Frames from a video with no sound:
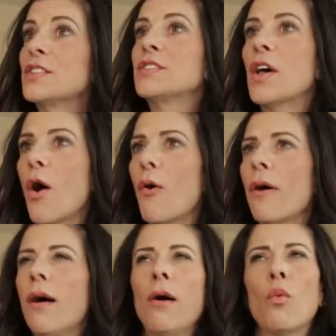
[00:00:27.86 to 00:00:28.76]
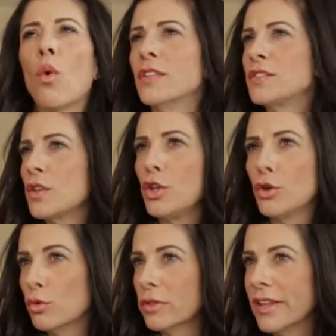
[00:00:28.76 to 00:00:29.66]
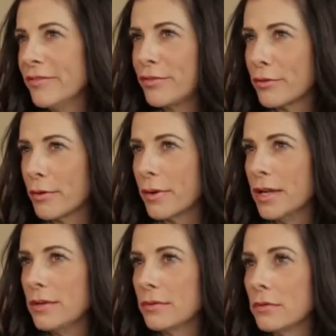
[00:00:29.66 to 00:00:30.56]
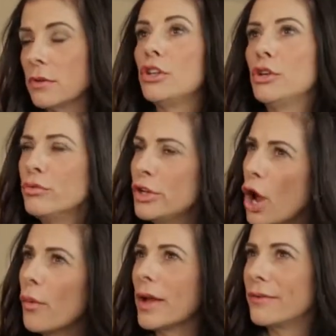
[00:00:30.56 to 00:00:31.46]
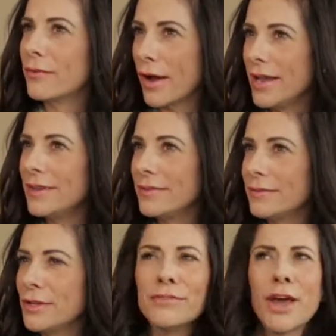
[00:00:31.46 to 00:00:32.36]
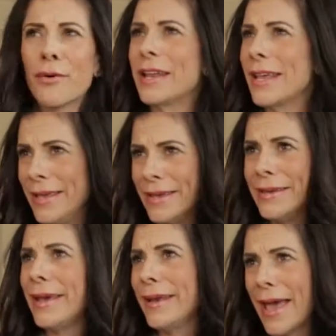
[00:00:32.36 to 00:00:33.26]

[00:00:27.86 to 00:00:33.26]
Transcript: So once you lived through it, you know it, right? You know it in and